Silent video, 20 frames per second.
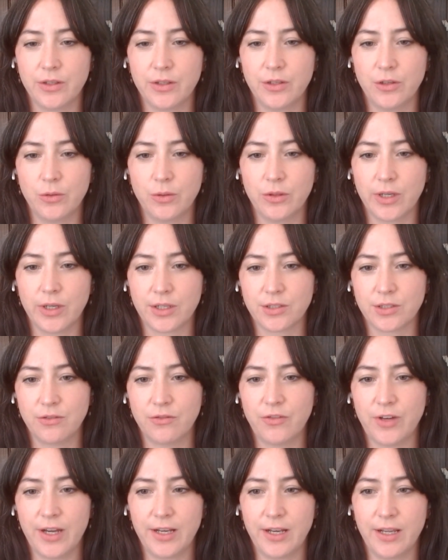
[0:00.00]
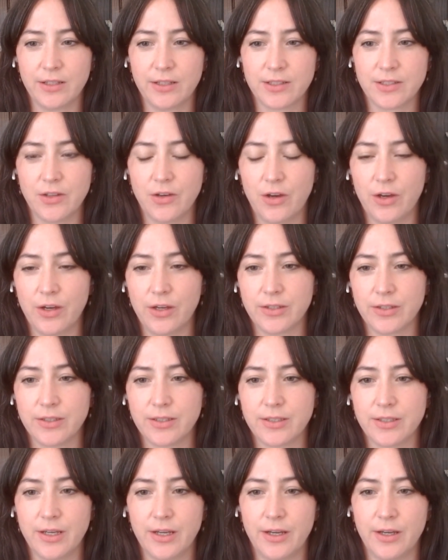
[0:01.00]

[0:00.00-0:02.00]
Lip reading: new election finance laws